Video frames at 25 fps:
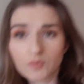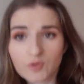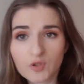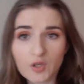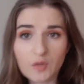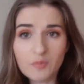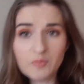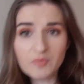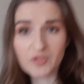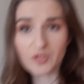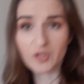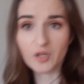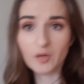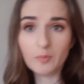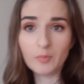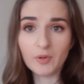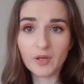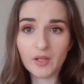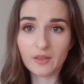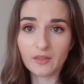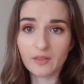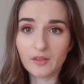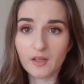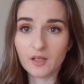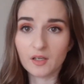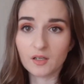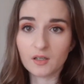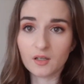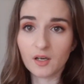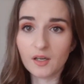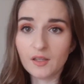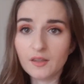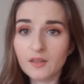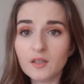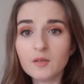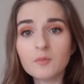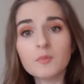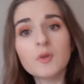Thumbs up, I think.
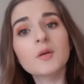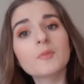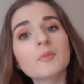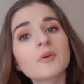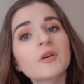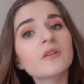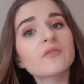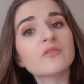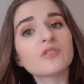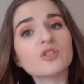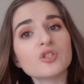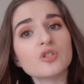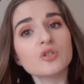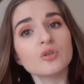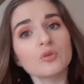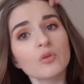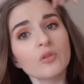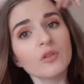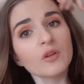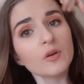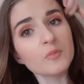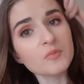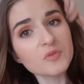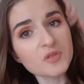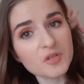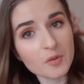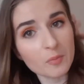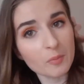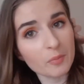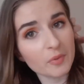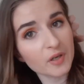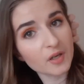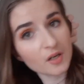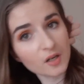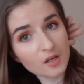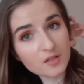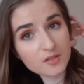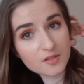I think maybe even two thumbs up,
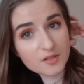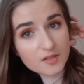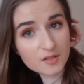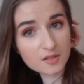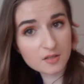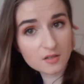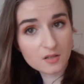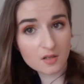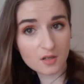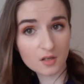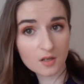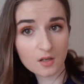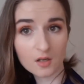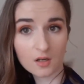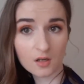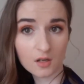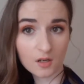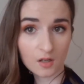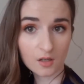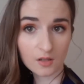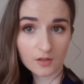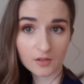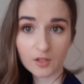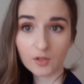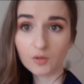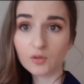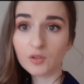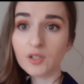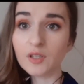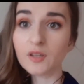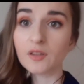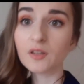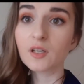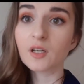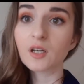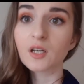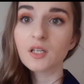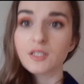because the only
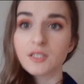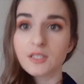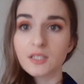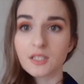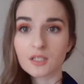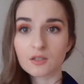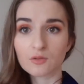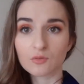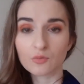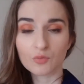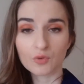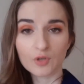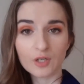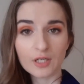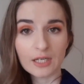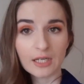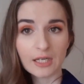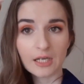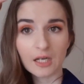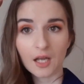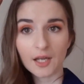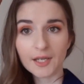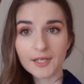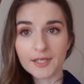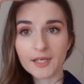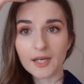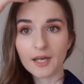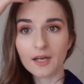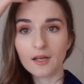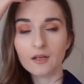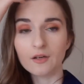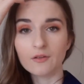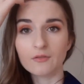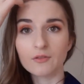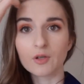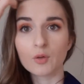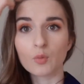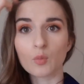thing I didn't really like
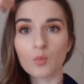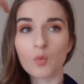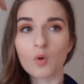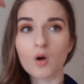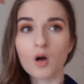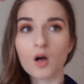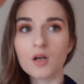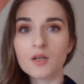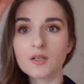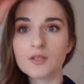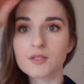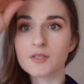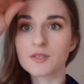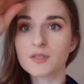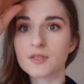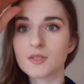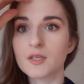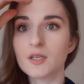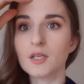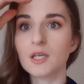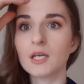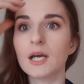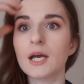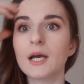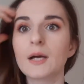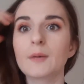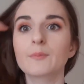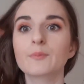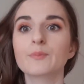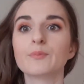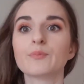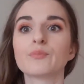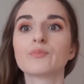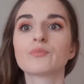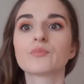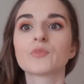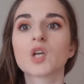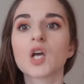out of it was the
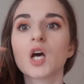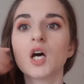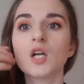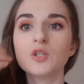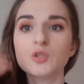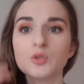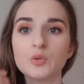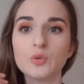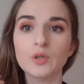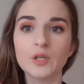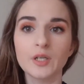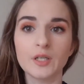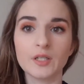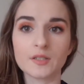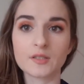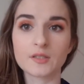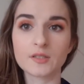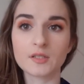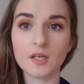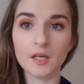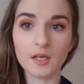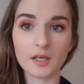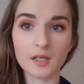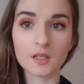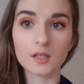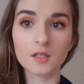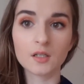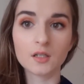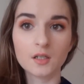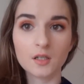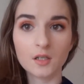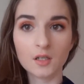contouring stick.